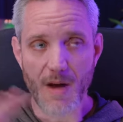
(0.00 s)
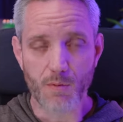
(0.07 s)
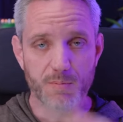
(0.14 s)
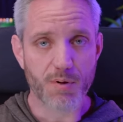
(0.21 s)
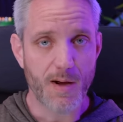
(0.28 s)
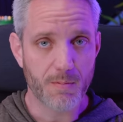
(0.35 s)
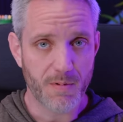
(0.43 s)
that
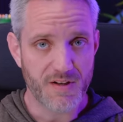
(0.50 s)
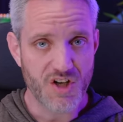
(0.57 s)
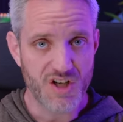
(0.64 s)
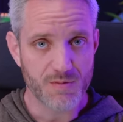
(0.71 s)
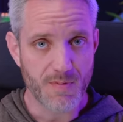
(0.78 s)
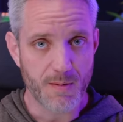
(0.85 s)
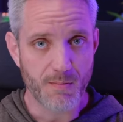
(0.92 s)
would probably
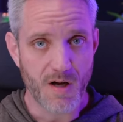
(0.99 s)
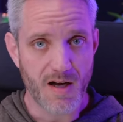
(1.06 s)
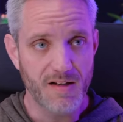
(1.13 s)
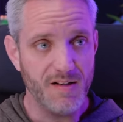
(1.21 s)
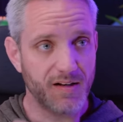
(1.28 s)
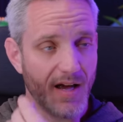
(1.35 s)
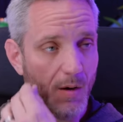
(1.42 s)
change my
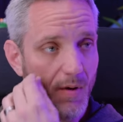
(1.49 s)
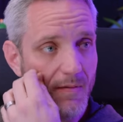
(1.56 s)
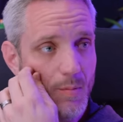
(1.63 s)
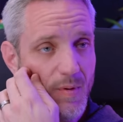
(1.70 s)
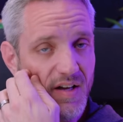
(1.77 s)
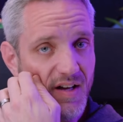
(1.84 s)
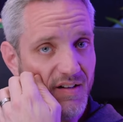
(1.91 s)
mind. However,
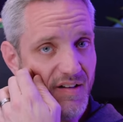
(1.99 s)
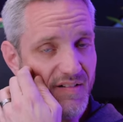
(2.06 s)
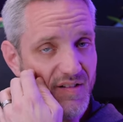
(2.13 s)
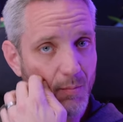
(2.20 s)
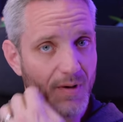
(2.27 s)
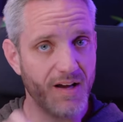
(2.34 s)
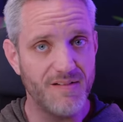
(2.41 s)
because it's
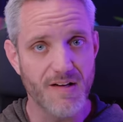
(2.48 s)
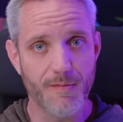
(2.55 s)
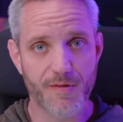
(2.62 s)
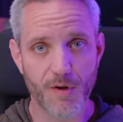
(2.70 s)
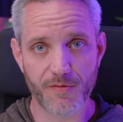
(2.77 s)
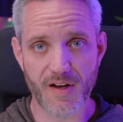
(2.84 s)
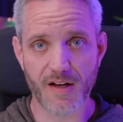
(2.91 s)
still based off
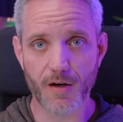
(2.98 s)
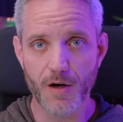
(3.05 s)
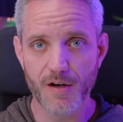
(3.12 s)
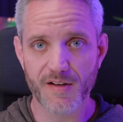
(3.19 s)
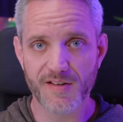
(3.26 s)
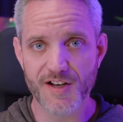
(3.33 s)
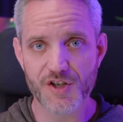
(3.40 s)
the old Vega
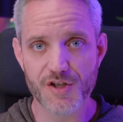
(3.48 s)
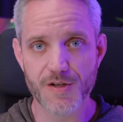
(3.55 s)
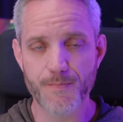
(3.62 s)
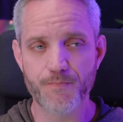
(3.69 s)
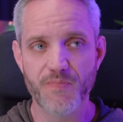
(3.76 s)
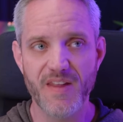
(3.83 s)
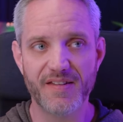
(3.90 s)

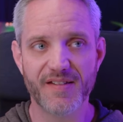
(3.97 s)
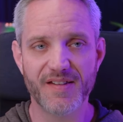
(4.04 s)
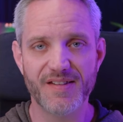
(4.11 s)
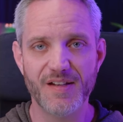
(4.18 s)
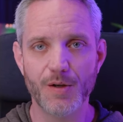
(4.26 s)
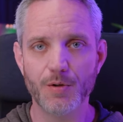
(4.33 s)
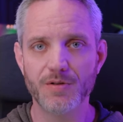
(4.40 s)
architecture, it's
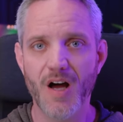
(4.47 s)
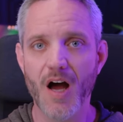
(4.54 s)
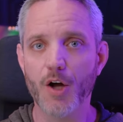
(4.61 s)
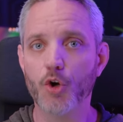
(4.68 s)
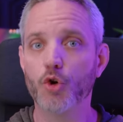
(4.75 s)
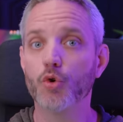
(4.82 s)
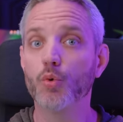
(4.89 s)
still
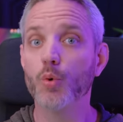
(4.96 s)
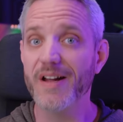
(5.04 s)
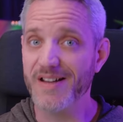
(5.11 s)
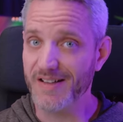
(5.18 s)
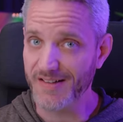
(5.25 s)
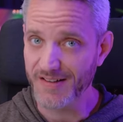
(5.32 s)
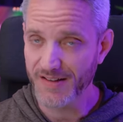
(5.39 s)
not
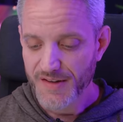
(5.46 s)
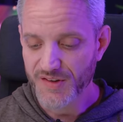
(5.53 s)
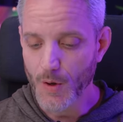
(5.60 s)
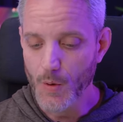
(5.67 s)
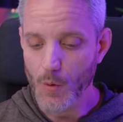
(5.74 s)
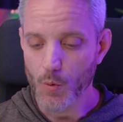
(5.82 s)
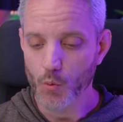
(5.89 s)
great.
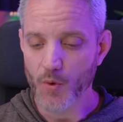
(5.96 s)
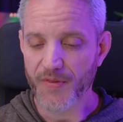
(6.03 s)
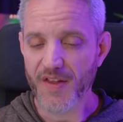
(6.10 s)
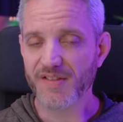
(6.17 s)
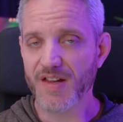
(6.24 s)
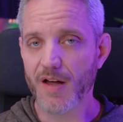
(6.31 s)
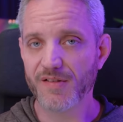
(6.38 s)
So with
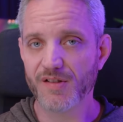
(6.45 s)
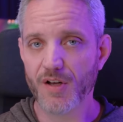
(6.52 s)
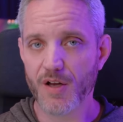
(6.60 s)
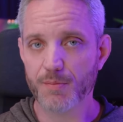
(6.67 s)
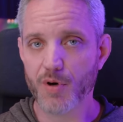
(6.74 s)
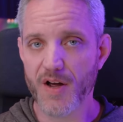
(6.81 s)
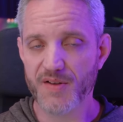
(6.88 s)
this
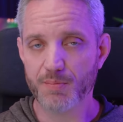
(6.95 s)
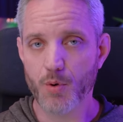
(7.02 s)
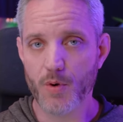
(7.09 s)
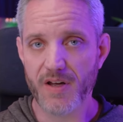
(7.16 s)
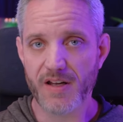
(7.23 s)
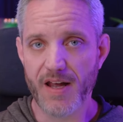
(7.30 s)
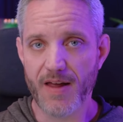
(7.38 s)
$1,000 price
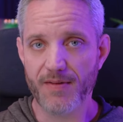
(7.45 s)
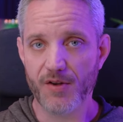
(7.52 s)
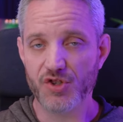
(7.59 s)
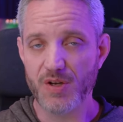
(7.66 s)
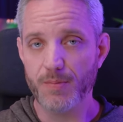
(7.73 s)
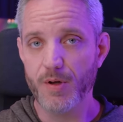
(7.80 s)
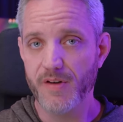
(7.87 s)
point and the
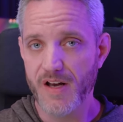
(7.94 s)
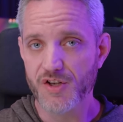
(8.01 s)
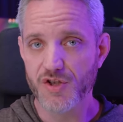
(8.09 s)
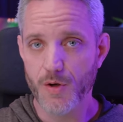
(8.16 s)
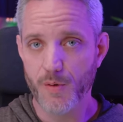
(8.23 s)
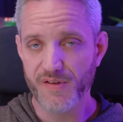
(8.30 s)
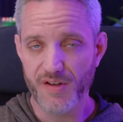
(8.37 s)
GPU that I
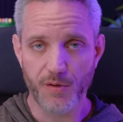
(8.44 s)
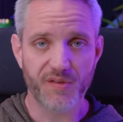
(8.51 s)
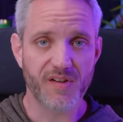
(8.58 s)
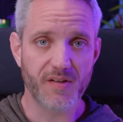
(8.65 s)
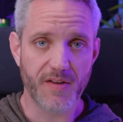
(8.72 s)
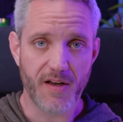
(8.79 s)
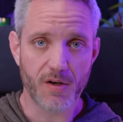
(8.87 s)
chose that you'll
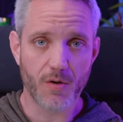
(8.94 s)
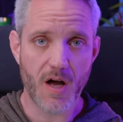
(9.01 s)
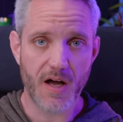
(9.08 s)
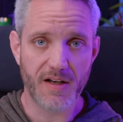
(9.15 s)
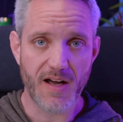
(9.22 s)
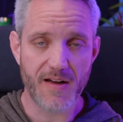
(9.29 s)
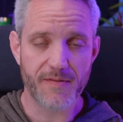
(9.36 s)
see later
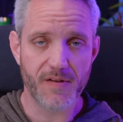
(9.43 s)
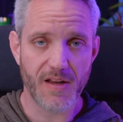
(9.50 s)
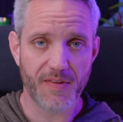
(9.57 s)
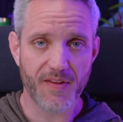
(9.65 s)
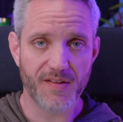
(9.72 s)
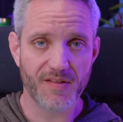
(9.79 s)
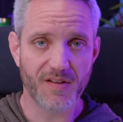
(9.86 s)
on, I feel
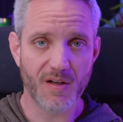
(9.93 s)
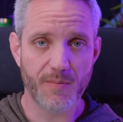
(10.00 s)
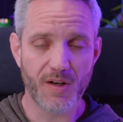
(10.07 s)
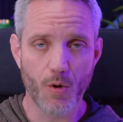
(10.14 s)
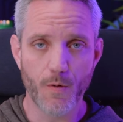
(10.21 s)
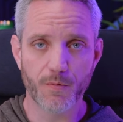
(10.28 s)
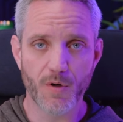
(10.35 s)
like this is gonna be
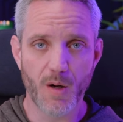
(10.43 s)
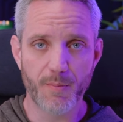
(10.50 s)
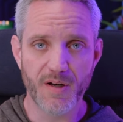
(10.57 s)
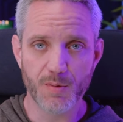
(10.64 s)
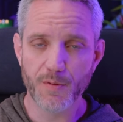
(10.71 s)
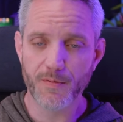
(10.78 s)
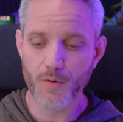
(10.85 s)
an overall
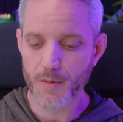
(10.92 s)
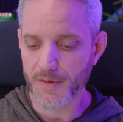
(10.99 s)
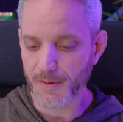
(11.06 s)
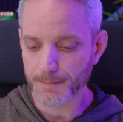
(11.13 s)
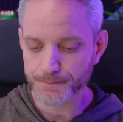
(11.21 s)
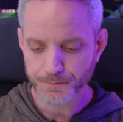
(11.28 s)
better performer.